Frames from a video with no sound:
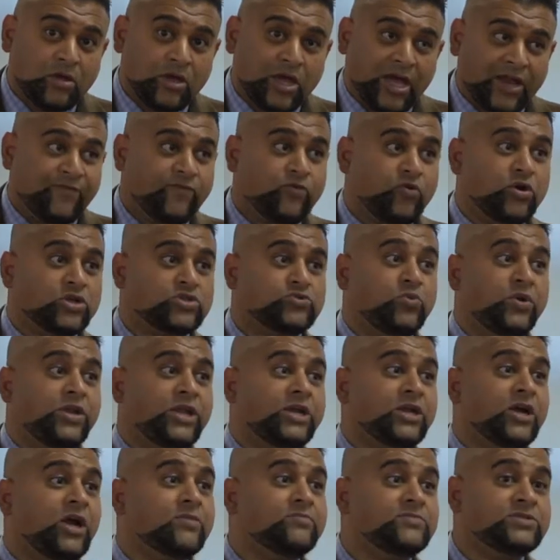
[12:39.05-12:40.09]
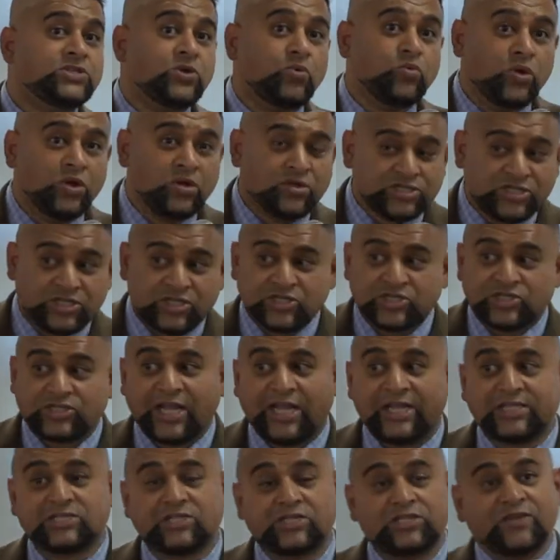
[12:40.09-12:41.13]
And of course, when it comes to wills and
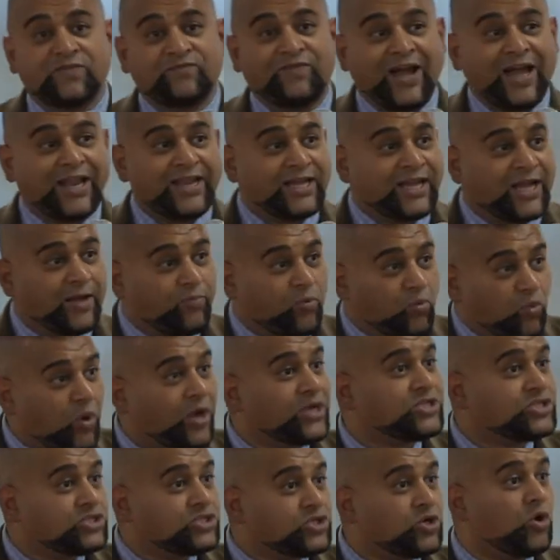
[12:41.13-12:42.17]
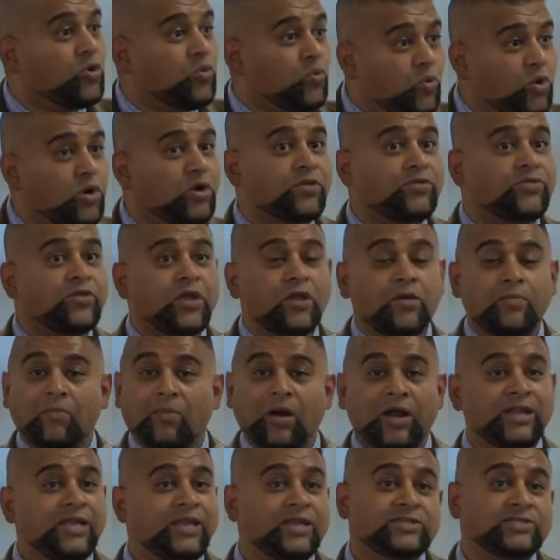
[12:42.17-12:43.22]
estates and dividing up what you're worth,
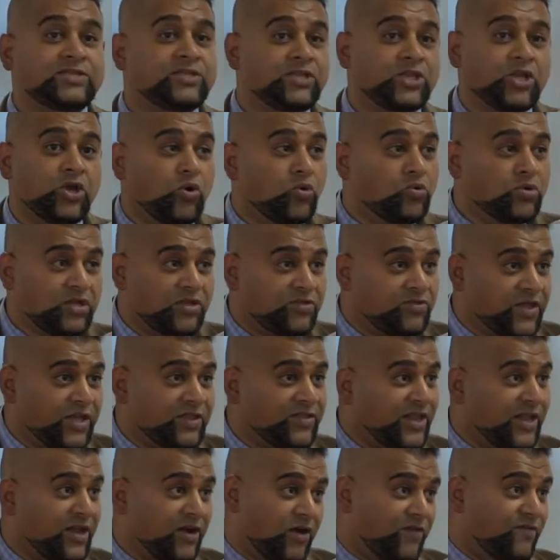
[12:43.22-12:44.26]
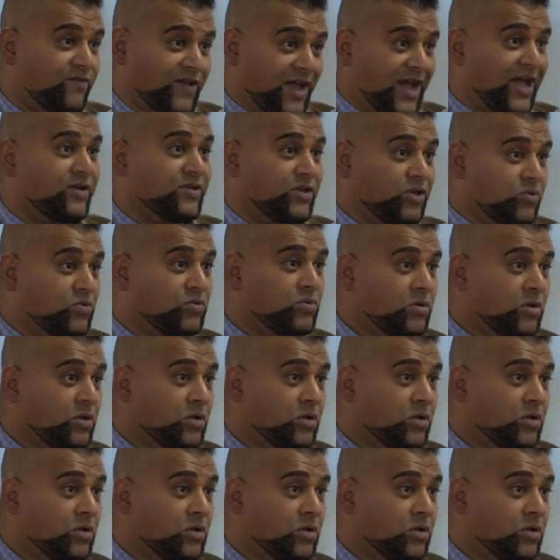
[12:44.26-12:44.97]
money isn't the only thing that of value.